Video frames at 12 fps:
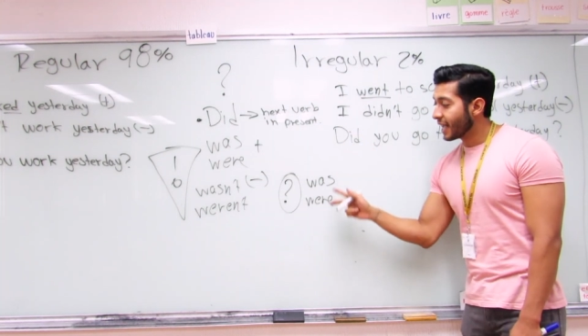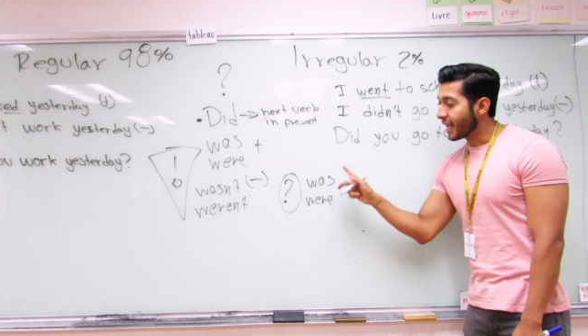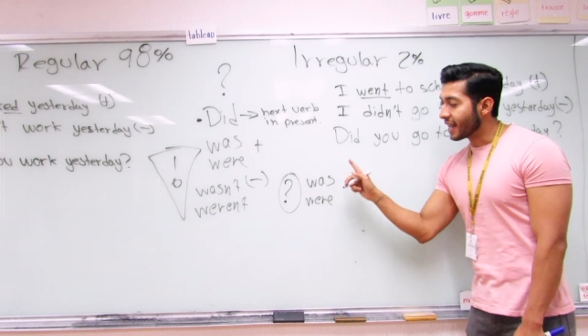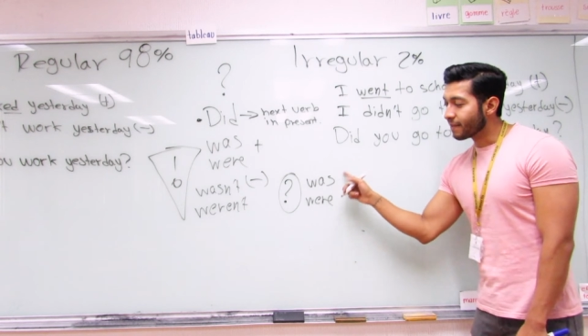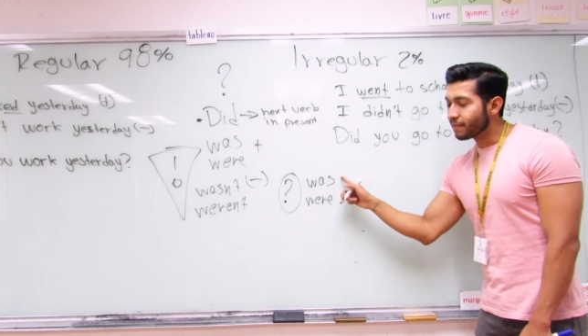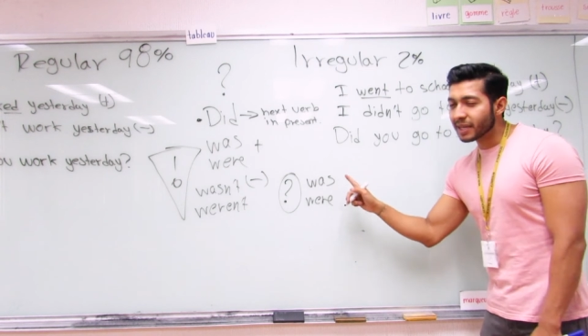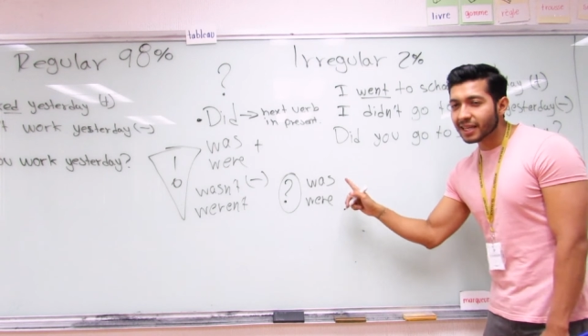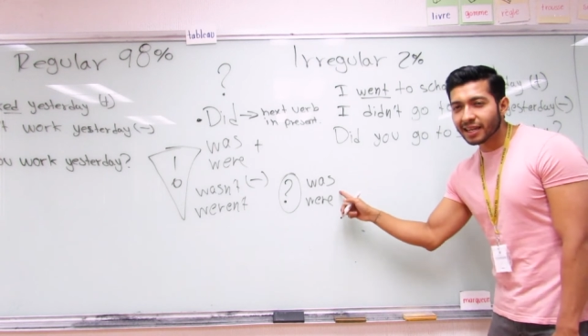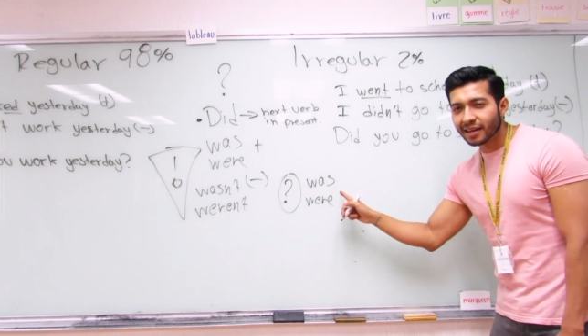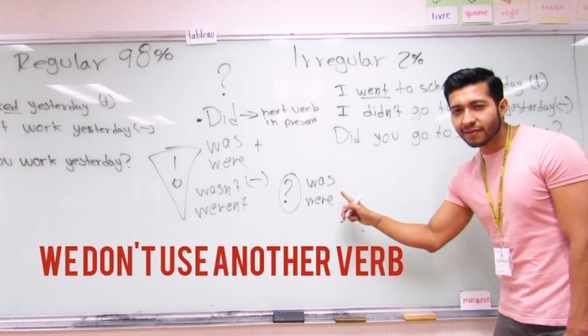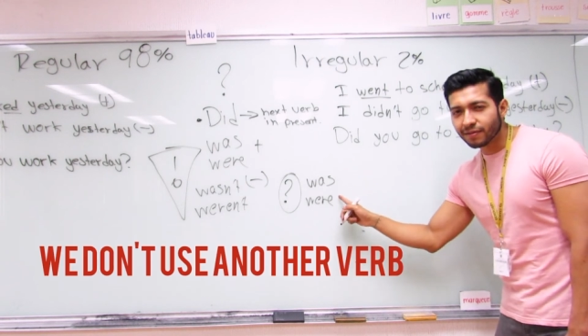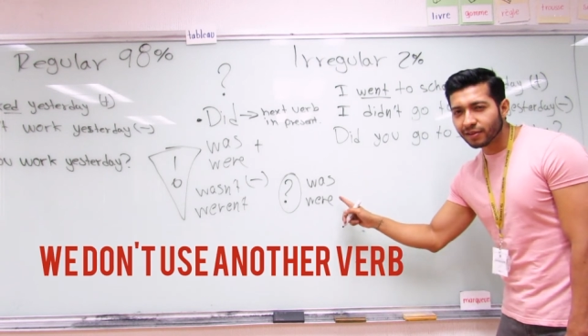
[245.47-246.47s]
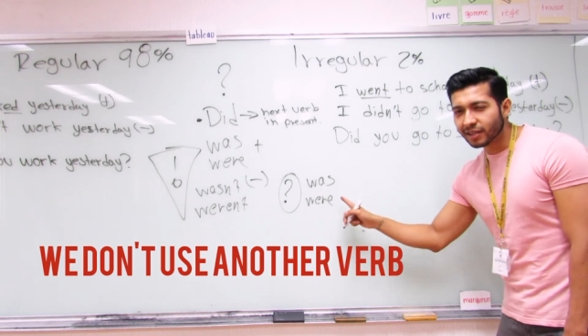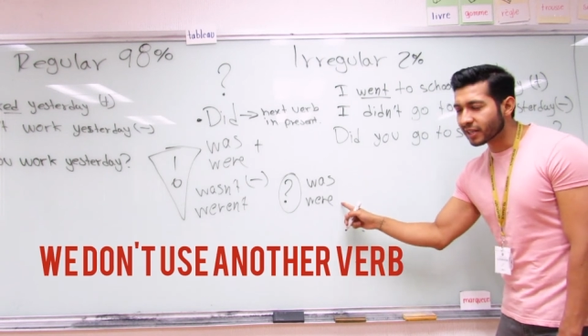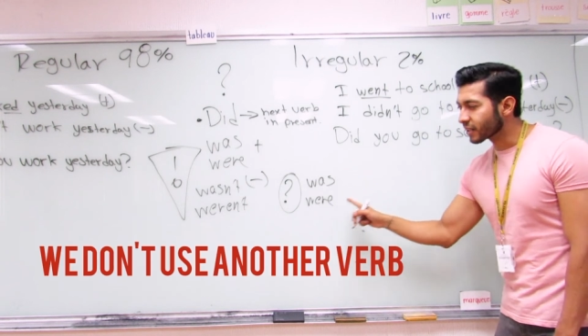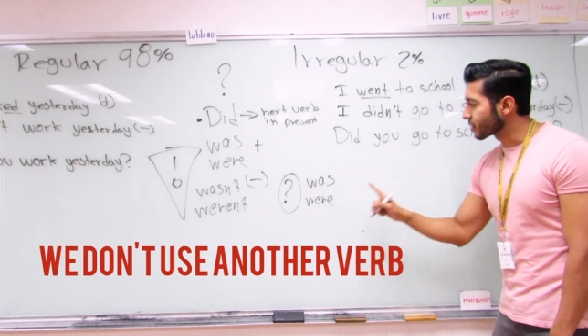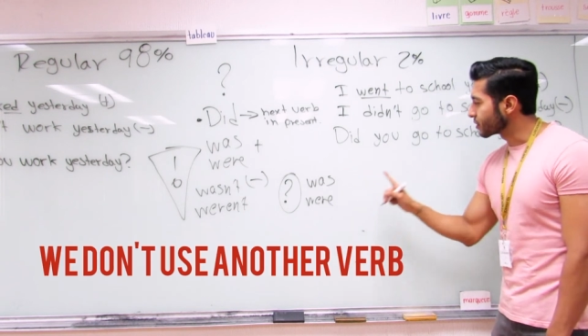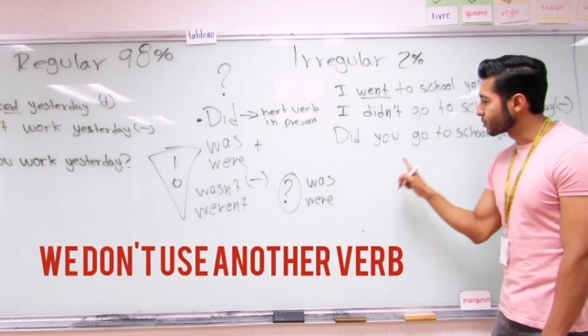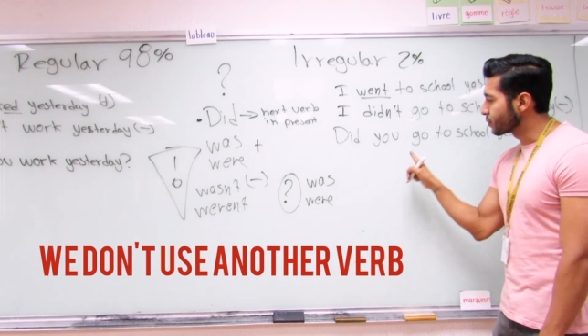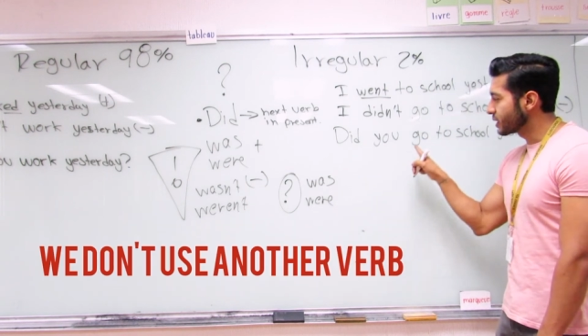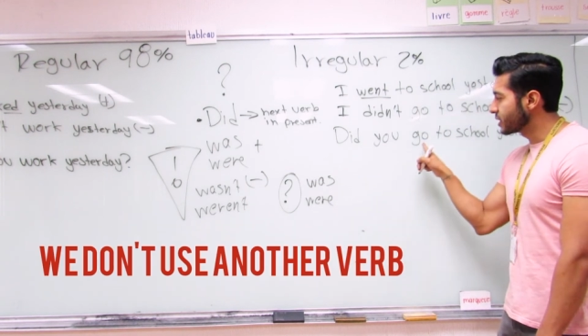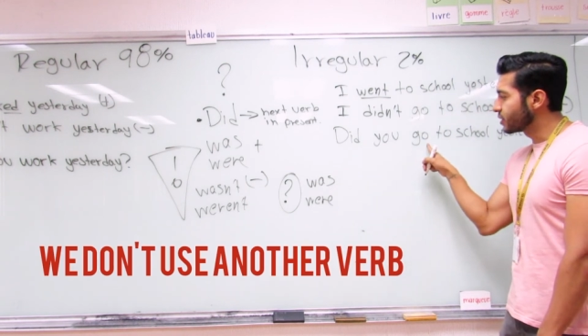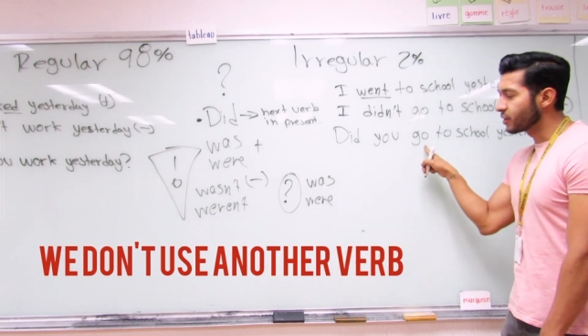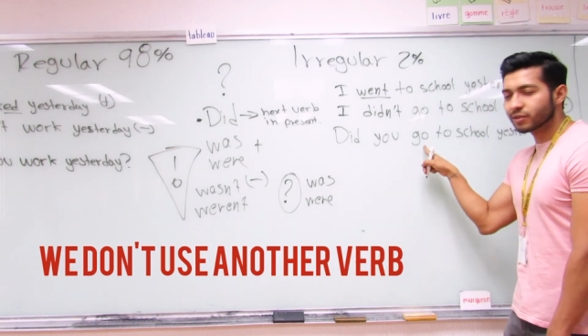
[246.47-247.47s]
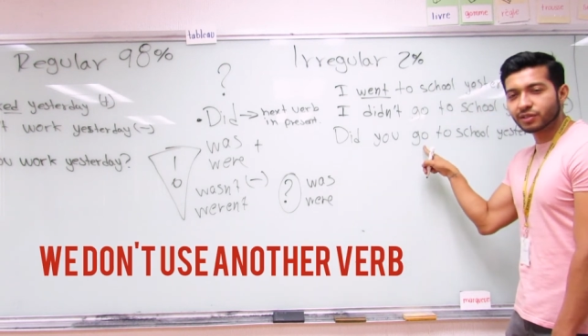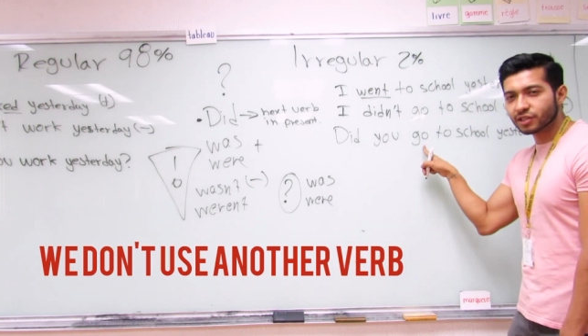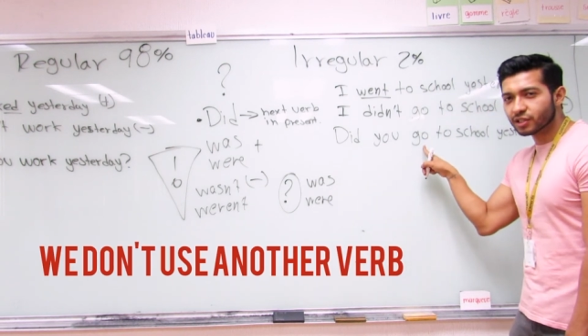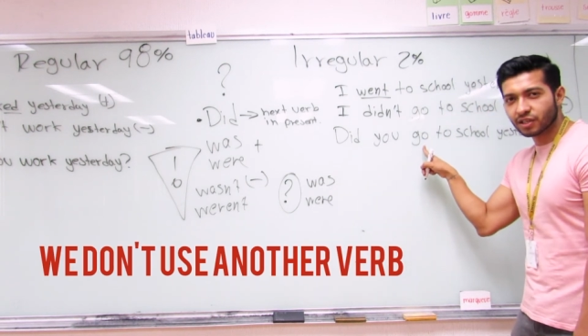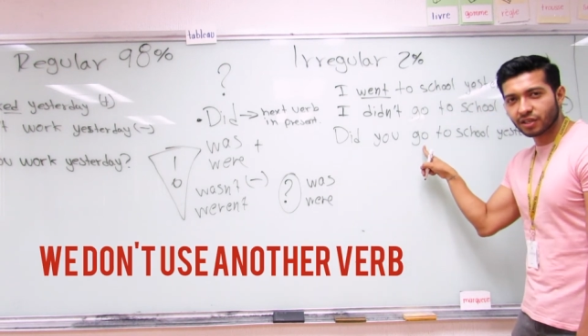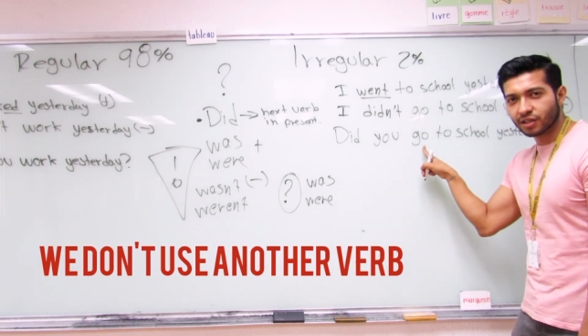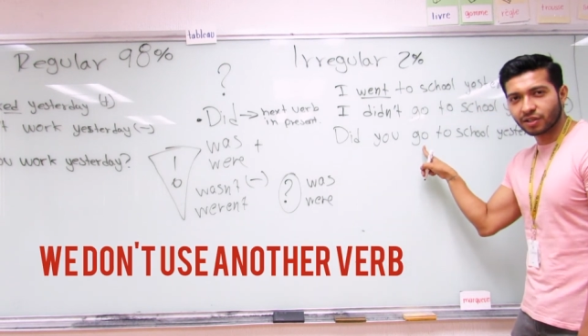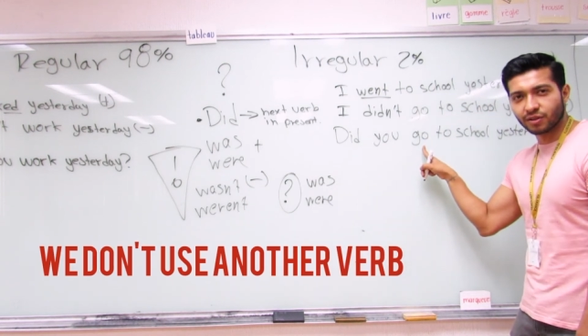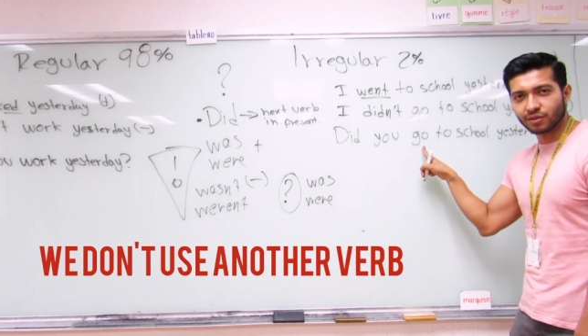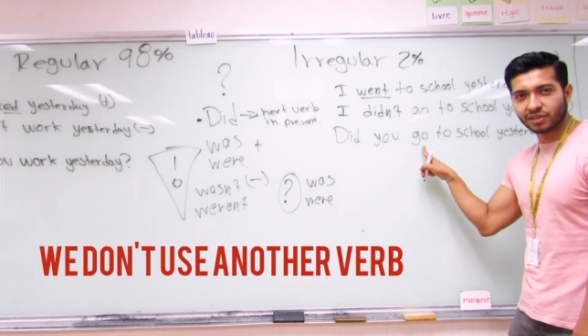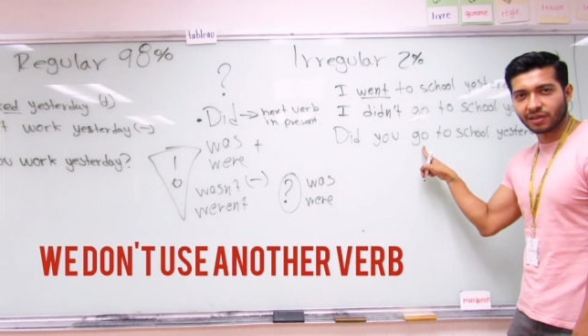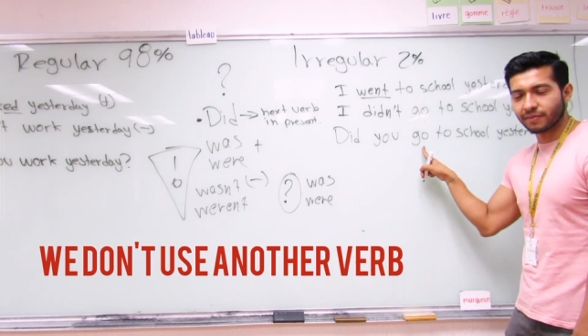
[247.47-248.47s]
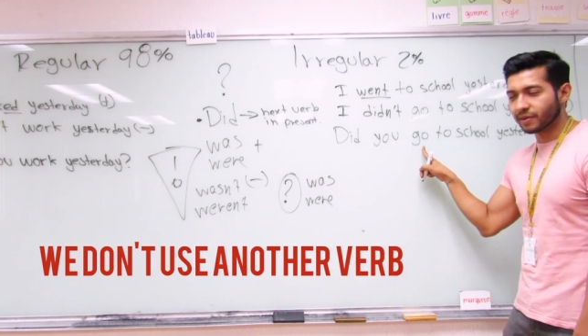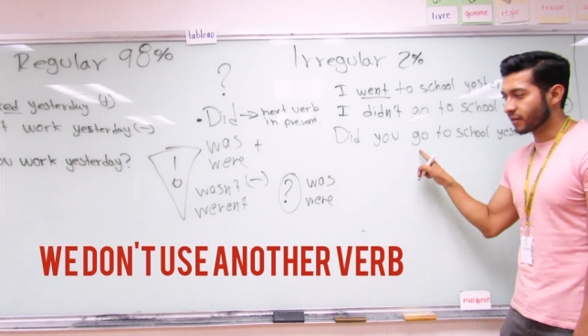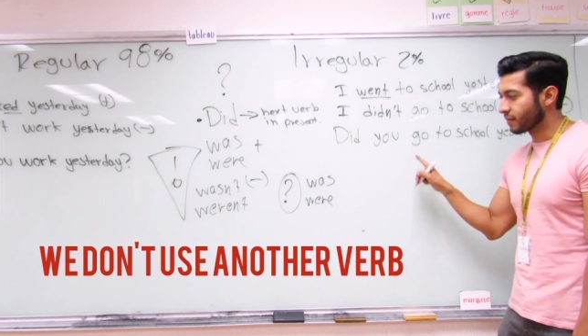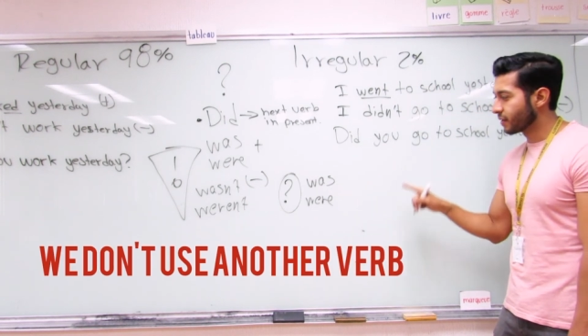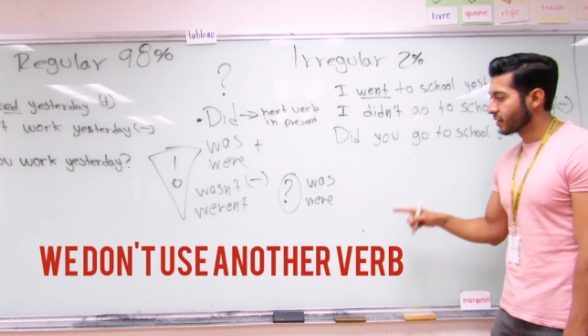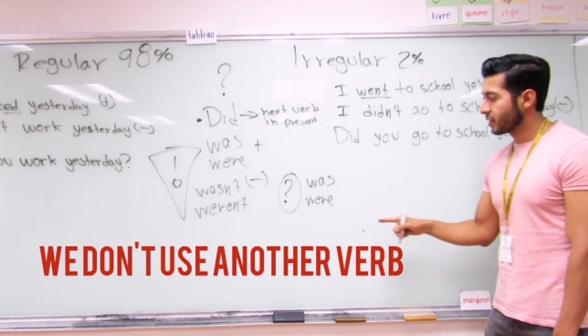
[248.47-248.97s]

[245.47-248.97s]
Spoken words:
And be careful here because we don't use a verb.